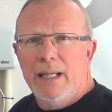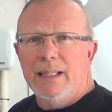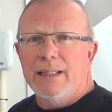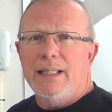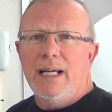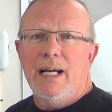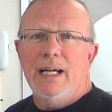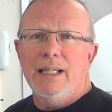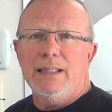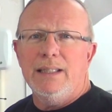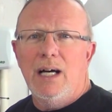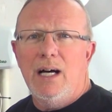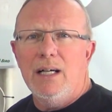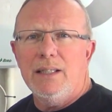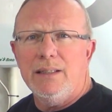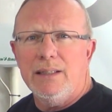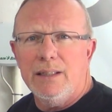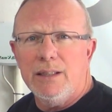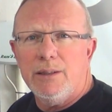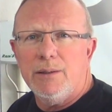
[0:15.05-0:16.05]
and
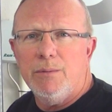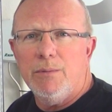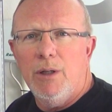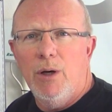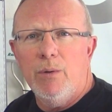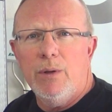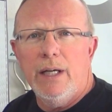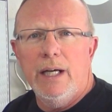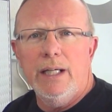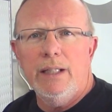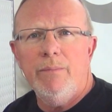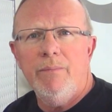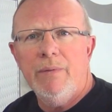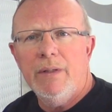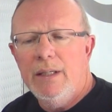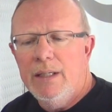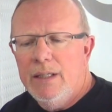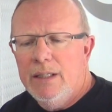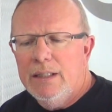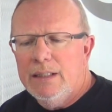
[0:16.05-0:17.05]
diagnostics, okay?
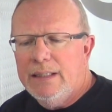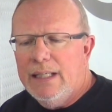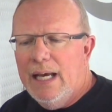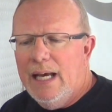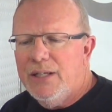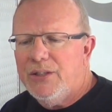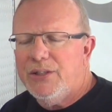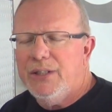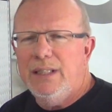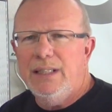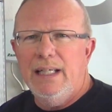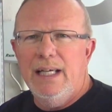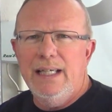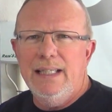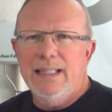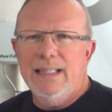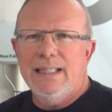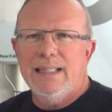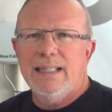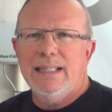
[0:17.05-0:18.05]
Task sheet
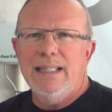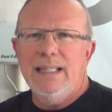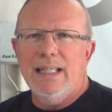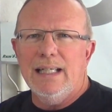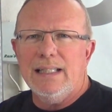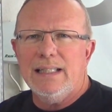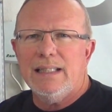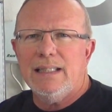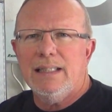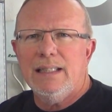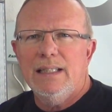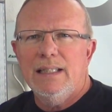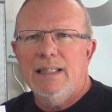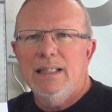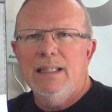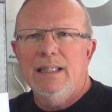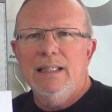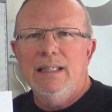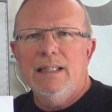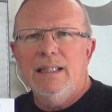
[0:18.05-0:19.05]
86,
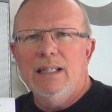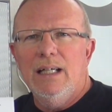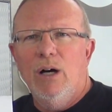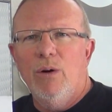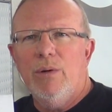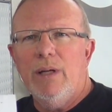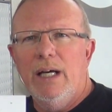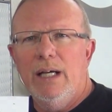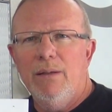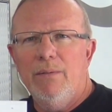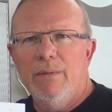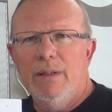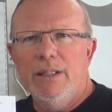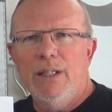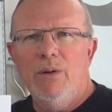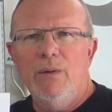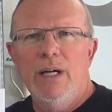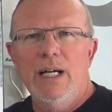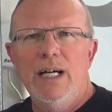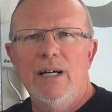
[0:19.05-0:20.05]
okay? I
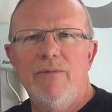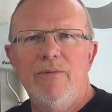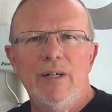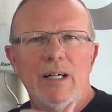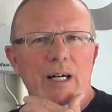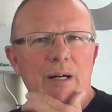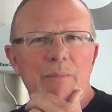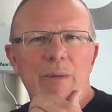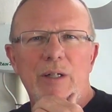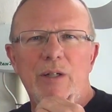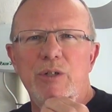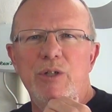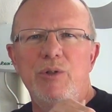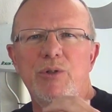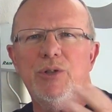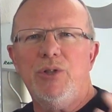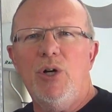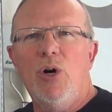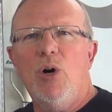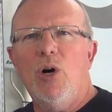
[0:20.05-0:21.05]
don't have, I'm not going to
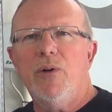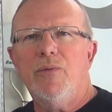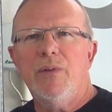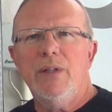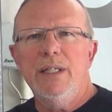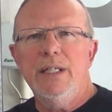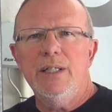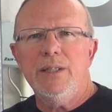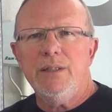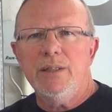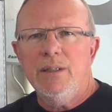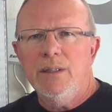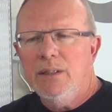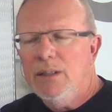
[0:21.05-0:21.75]
use a car for this,